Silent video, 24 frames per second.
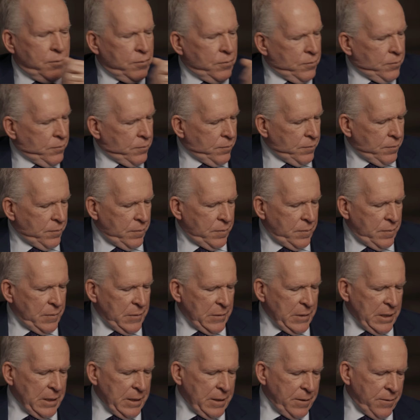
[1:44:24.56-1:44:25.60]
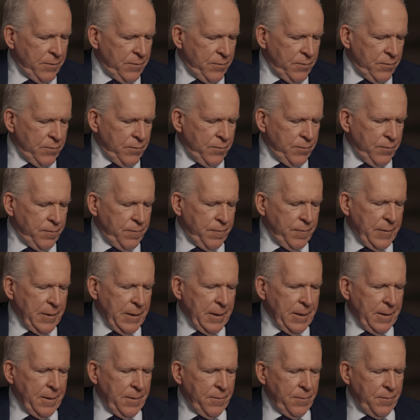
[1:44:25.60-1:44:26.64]
Were you sort of holding your breath
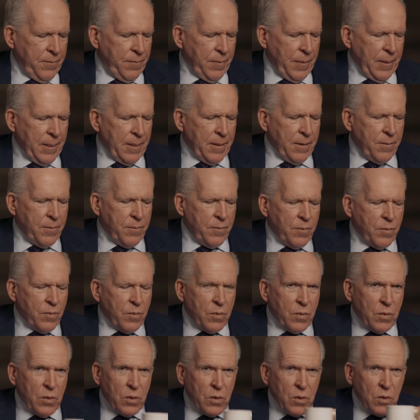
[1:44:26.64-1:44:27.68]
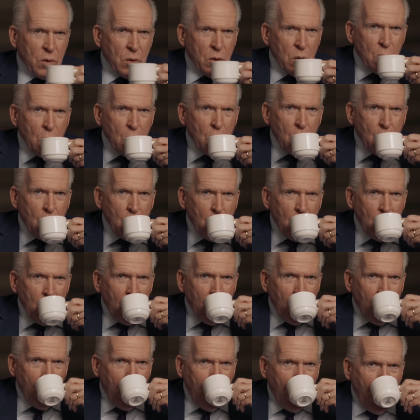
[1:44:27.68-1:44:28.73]
about which one of the people who worked for you or how
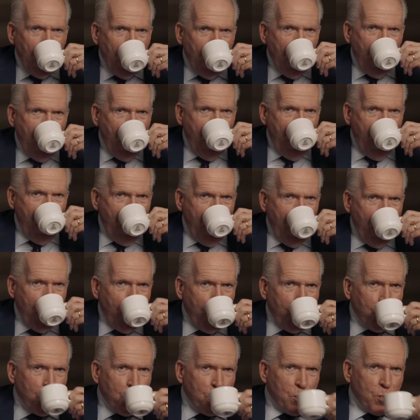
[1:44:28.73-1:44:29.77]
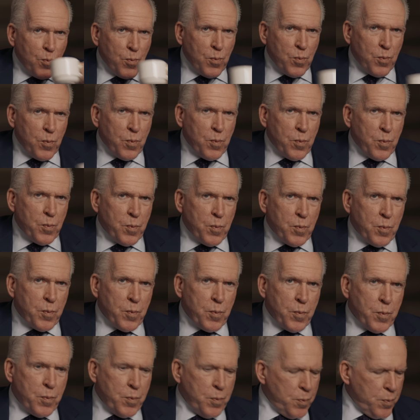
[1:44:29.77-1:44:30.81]
many people you worked for were about to be
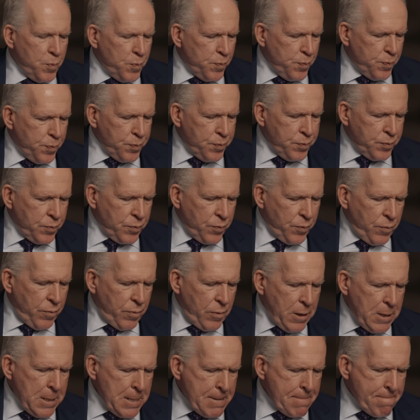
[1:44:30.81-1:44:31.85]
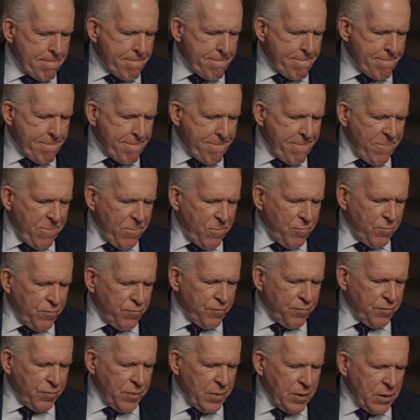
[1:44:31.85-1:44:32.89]
expelled from Russia or
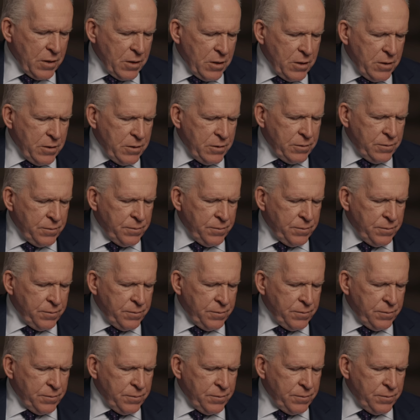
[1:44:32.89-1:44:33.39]
worse?